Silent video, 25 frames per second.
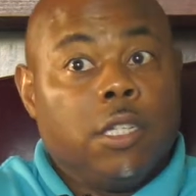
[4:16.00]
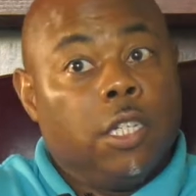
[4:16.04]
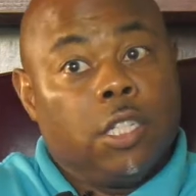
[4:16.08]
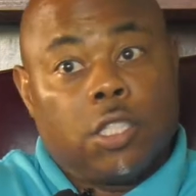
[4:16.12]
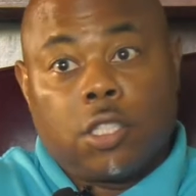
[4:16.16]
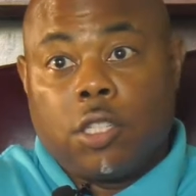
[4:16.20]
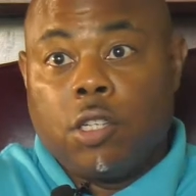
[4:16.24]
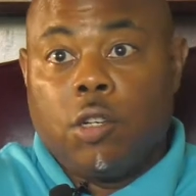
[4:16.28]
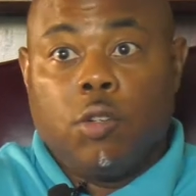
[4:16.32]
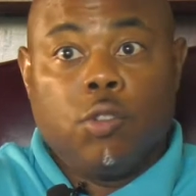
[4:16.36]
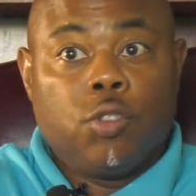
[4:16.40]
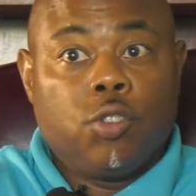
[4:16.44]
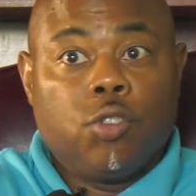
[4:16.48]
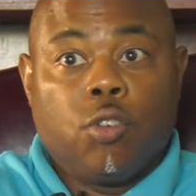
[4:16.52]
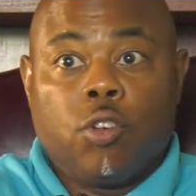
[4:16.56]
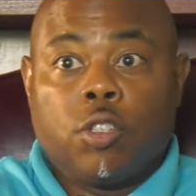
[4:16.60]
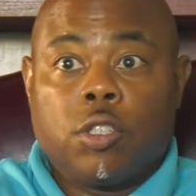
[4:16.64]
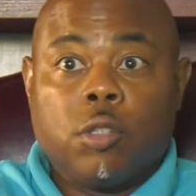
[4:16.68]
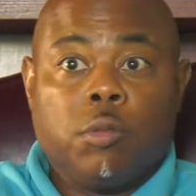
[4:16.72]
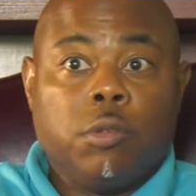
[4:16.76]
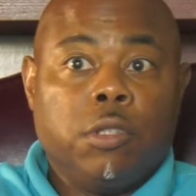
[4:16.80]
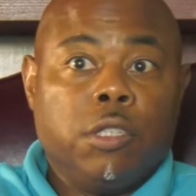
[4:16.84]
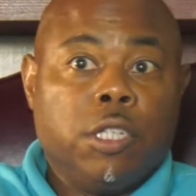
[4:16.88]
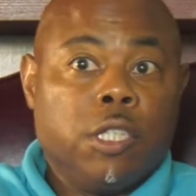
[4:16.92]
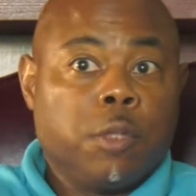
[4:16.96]
It's still Georgia
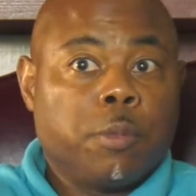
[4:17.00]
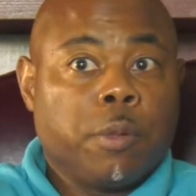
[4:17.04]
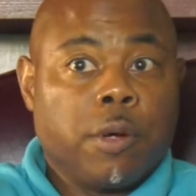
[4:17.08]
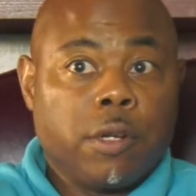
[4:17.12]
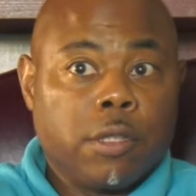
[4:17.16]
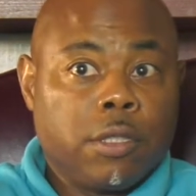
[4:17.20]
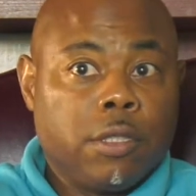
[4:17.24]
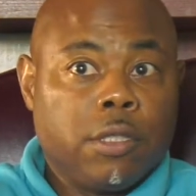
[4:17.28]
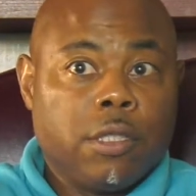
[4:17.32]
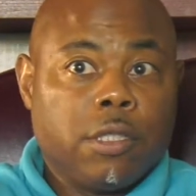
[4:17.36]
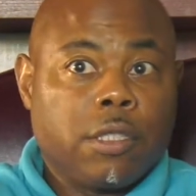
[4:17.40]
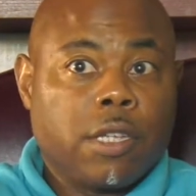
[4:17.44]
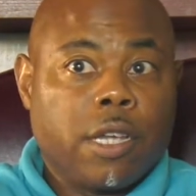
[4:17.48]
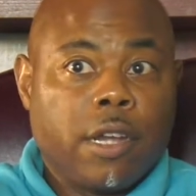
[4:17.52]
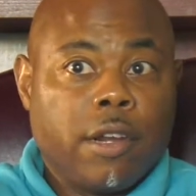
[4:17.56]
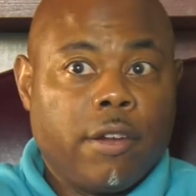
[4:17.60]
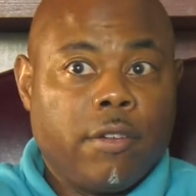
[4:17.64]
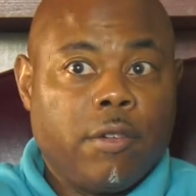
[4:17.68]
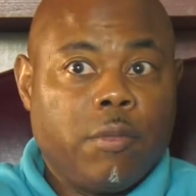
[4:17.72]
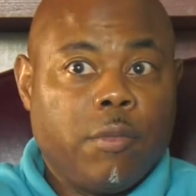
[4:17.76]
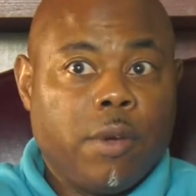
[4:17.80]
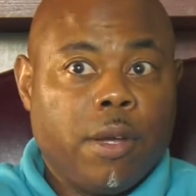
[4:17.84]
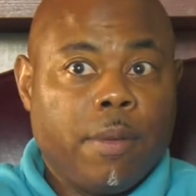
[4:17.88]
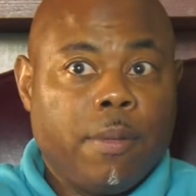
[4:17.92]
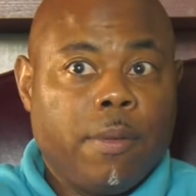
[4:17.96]
when this person is
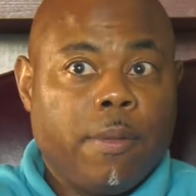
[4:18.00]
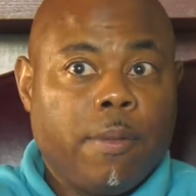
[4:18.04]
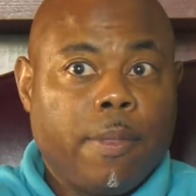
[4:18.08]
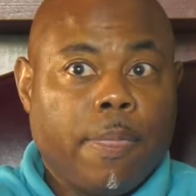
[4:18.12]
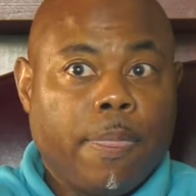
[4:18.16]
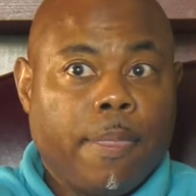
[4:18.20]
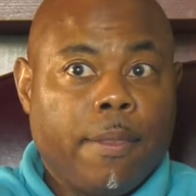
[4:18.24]
carrying a weapon.